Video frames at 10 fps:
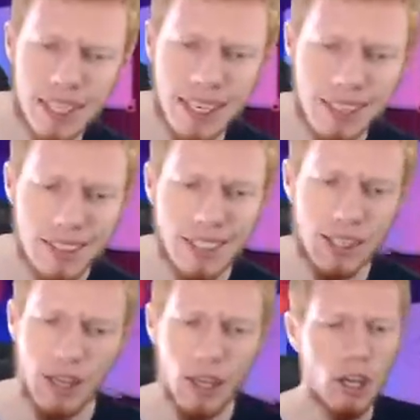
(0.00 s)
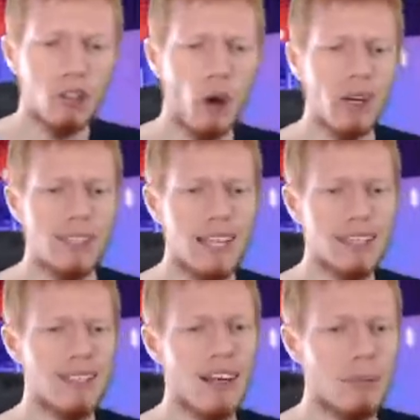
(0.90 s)
like I just said, don't attack the
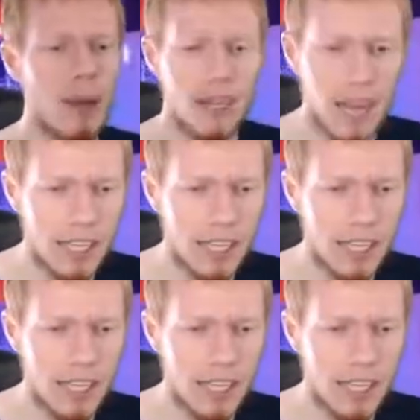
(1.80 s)
Dark Matter.